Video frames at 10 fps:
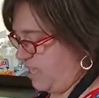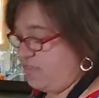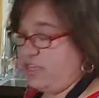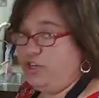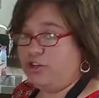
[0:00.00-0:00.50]

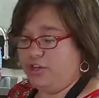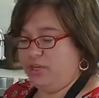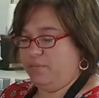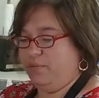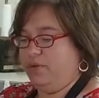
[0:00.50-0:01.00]
And then you're
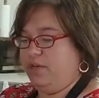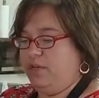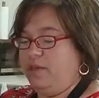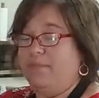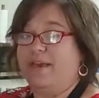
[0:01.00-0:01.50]
going to
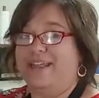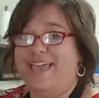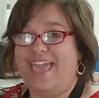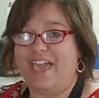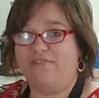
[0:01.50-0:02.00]
put about
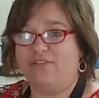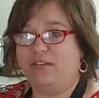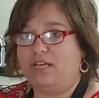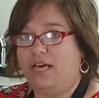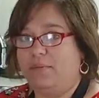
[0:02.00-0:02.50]
a 1/2
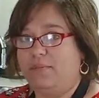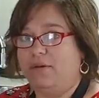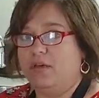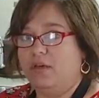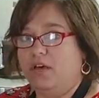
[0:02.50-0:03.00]
cup
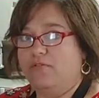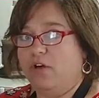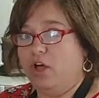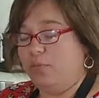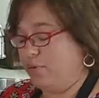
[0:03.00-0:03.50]
of
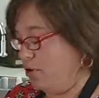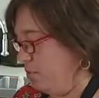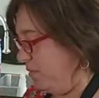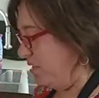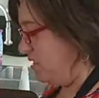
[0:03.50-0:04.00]

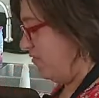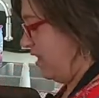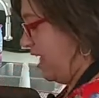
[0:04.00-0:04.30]
all-purpose